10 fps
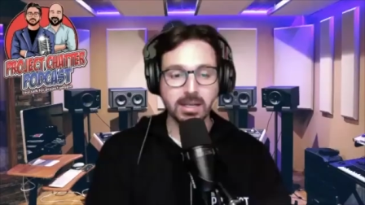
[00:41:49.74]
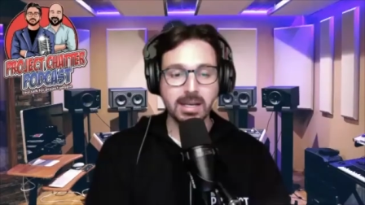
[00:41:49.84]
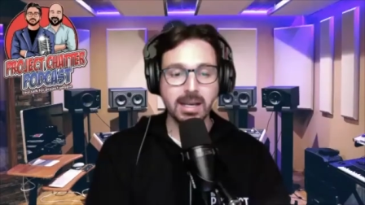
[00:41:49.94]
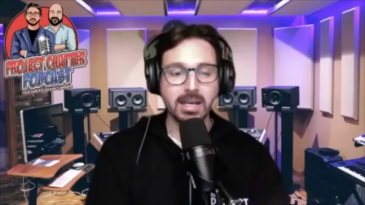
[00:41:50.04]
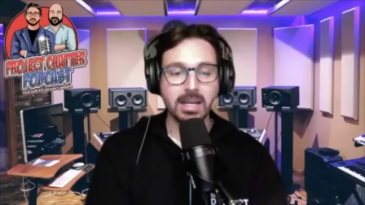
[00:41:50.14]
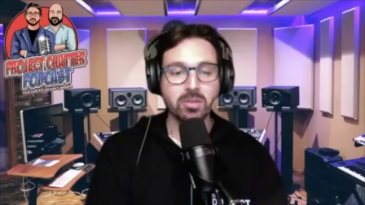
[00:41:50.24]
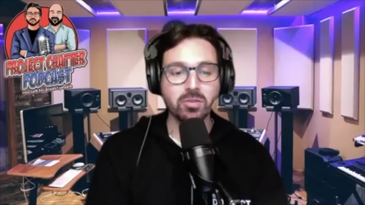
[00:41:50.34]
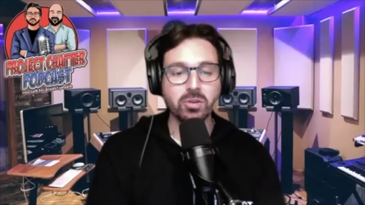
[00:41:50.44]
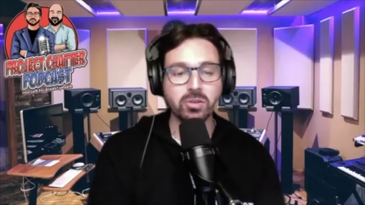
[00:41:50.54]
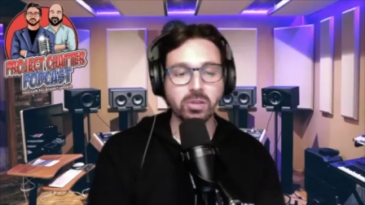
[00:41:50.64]
and
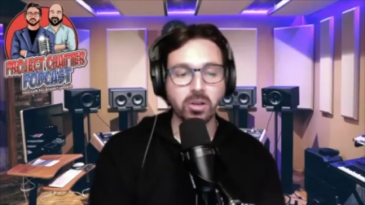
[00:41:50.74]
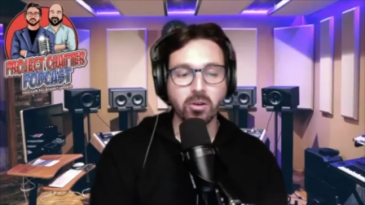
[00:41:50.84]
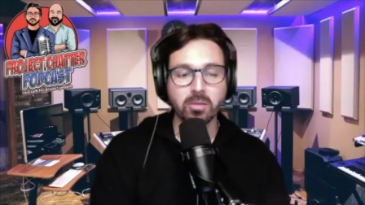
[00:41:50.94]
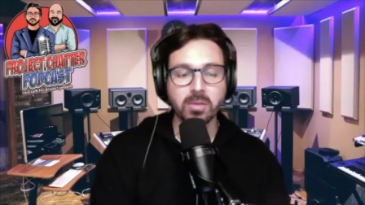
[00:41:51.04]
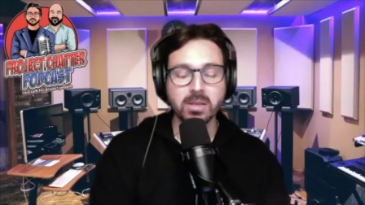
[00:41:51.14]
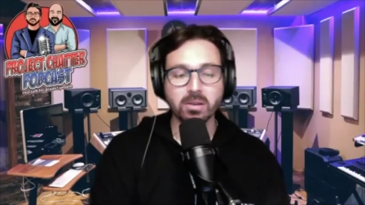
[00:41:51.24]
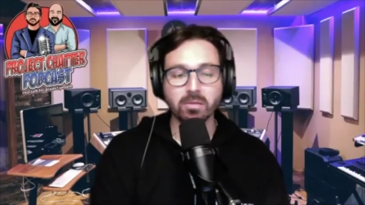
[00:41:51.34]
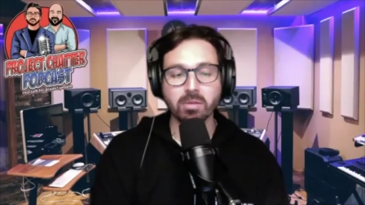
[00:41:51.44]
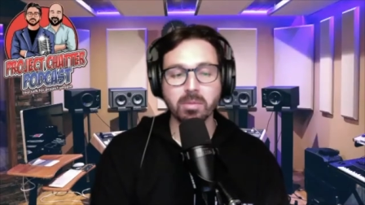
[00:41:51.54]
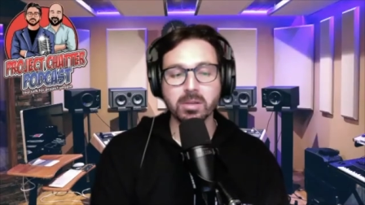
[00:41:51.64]
introduce economies
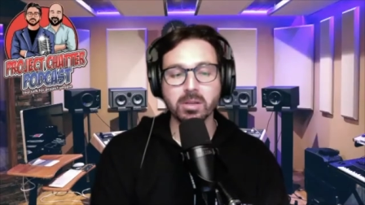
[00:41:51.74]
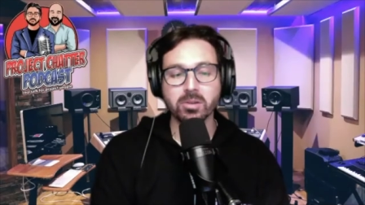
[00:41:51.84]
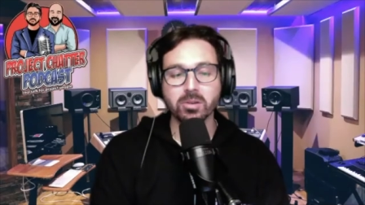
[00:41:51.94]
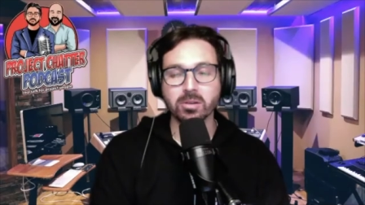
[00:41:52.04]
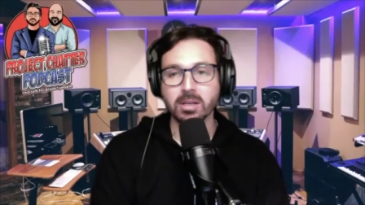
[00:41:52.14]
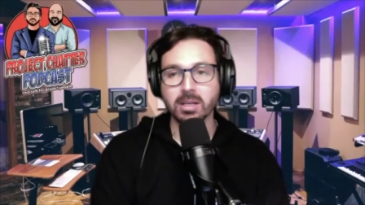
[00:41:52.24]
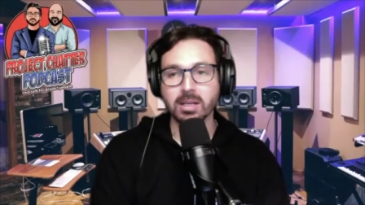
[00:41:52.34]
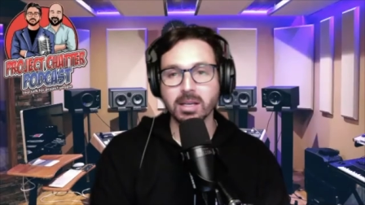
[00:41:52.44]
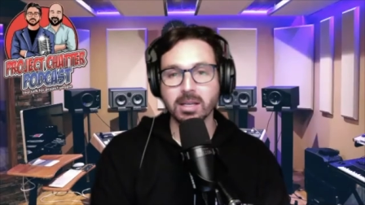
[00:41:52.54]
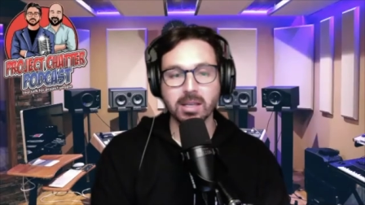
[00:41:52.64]
of repetition
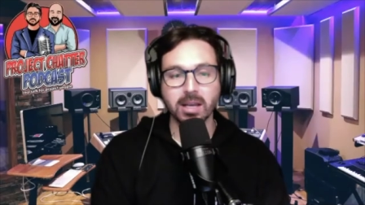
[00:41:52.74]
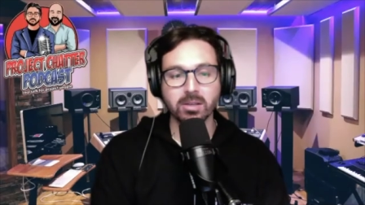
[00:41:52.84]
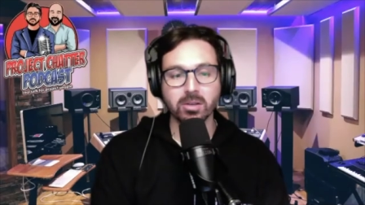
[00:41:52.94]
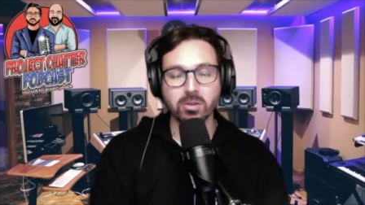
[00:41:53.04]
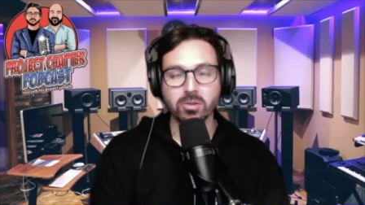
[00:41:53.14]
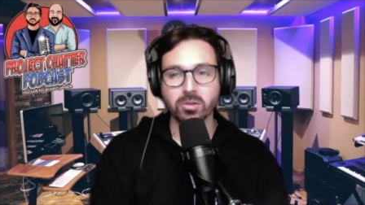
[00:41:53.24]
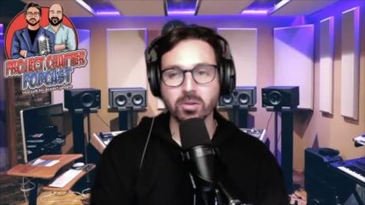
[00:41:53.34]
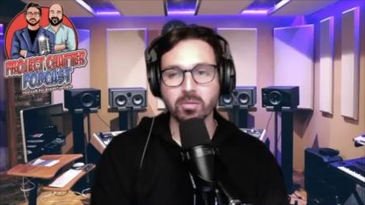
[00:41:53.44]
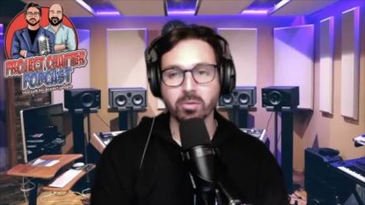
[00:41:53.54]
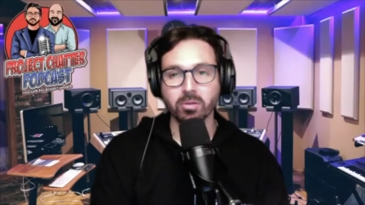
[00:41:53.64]
in the execution
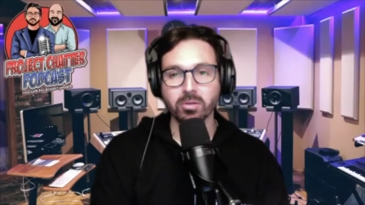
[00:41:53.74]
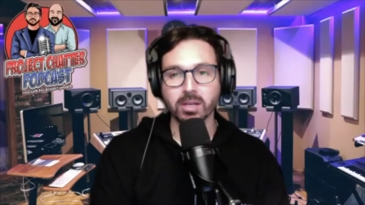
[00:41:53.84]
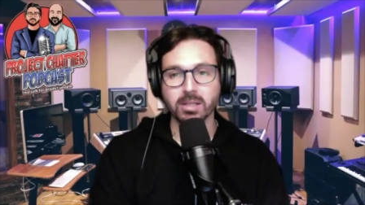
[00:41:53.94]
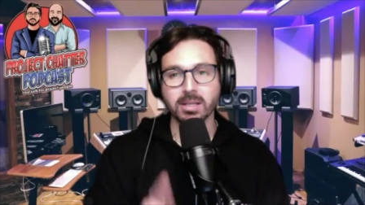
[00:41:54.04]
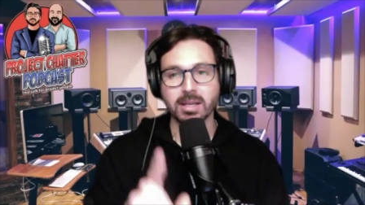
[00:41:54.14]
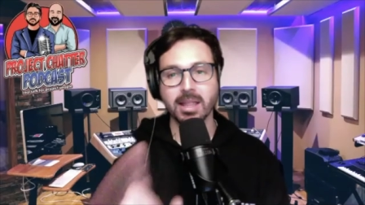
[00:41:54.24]
of projects.